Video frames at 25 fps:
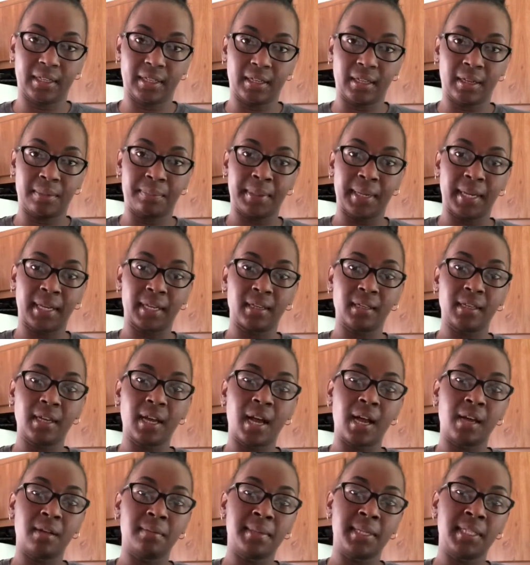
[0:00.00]
a pack of
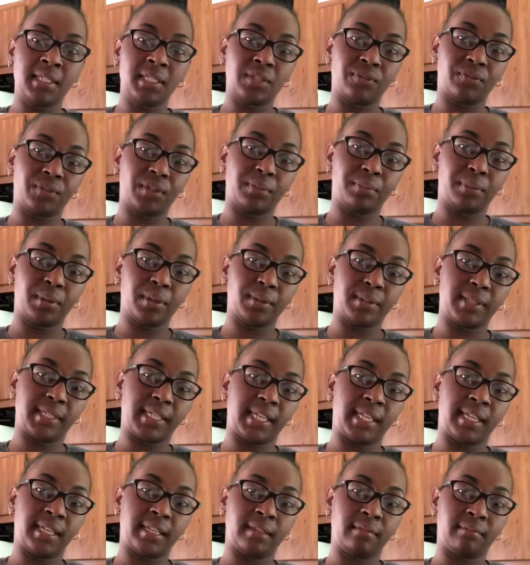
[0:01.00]
almonds for the
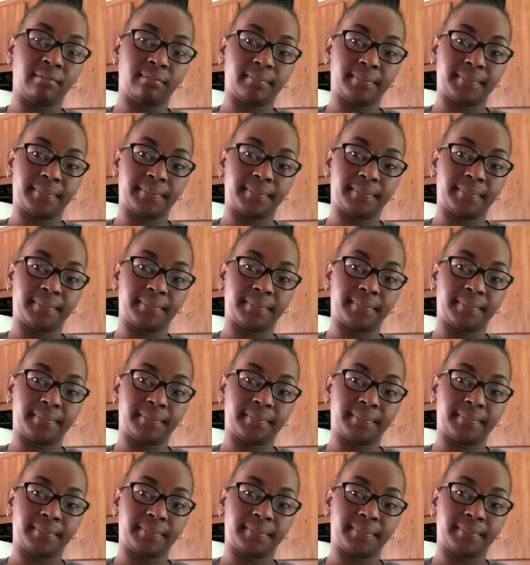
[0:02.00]
protein,